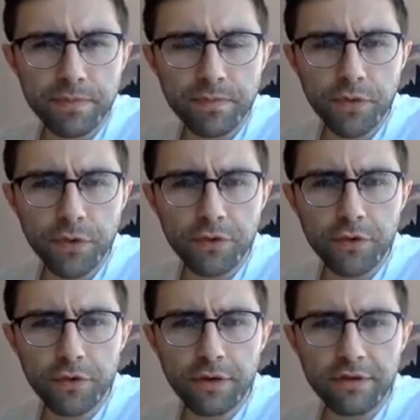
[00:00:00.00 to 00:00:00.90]
Not too
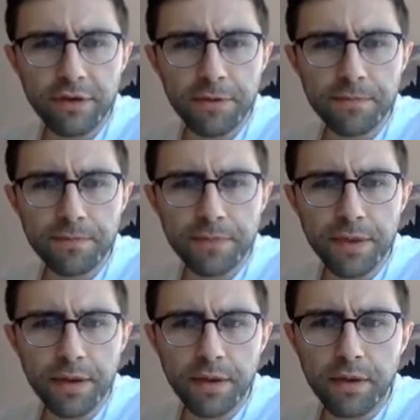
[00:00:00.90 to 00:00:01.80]
crazy.
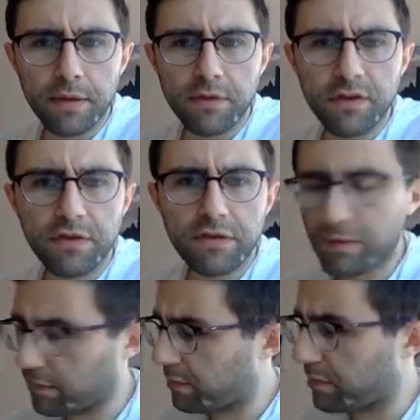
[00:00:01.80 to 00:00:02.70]
Just
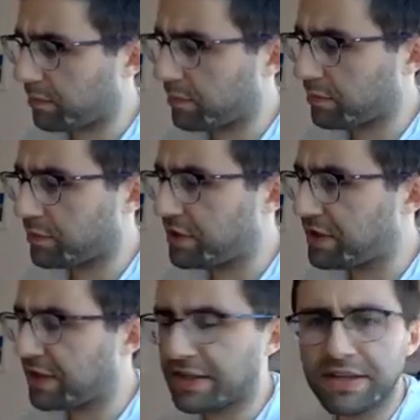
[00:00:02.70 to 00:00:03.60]

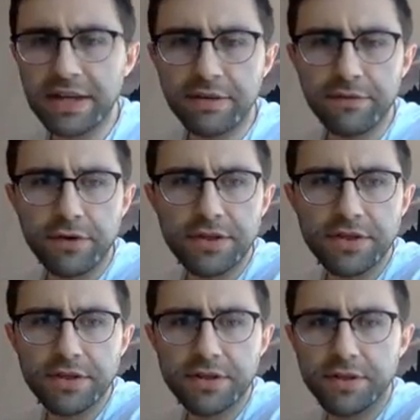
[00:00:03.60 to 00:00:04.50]
GCSE
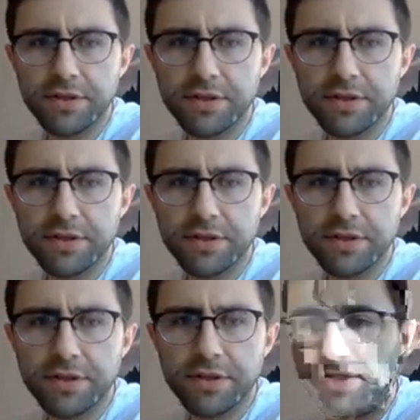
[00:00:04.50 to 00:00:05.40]
invoices
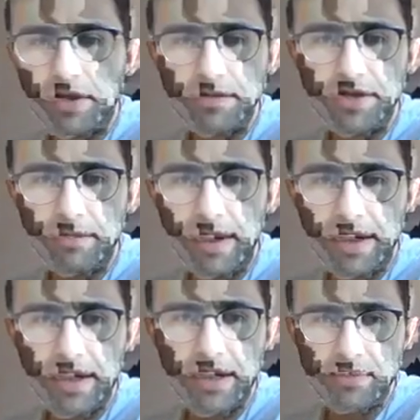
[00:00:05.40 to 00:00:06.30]
ramped up to the
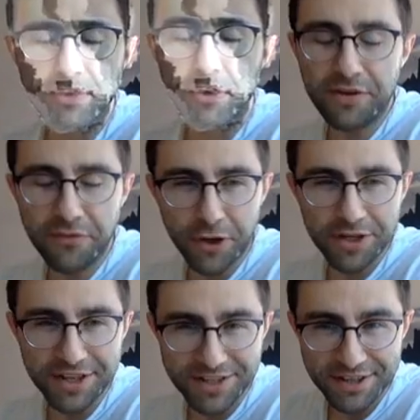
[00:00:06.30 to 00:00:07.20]
max. Not
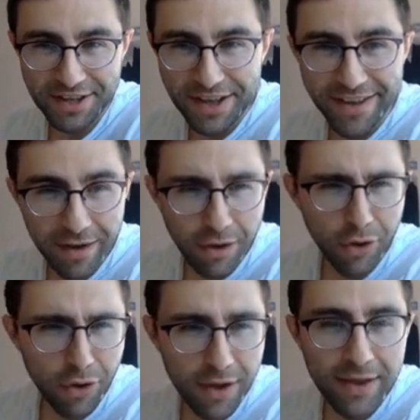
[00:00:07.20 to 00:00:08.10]
invoices.
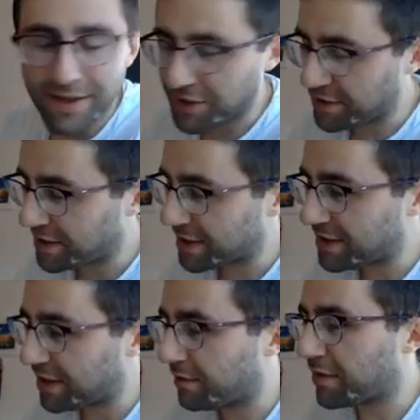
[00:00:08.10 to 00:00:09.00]

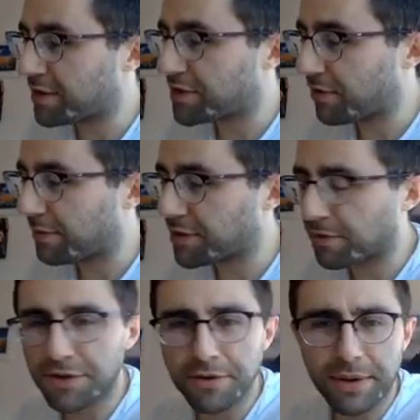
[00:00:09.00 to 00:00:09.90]
GCSE inverses ramped up
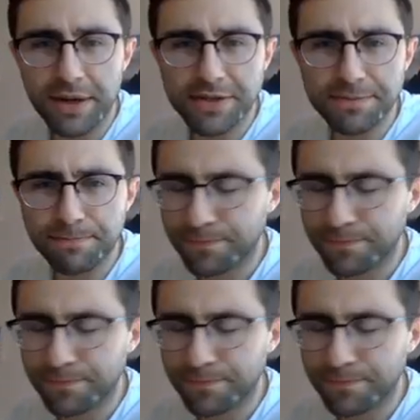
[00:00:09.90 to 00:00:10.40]
to the max.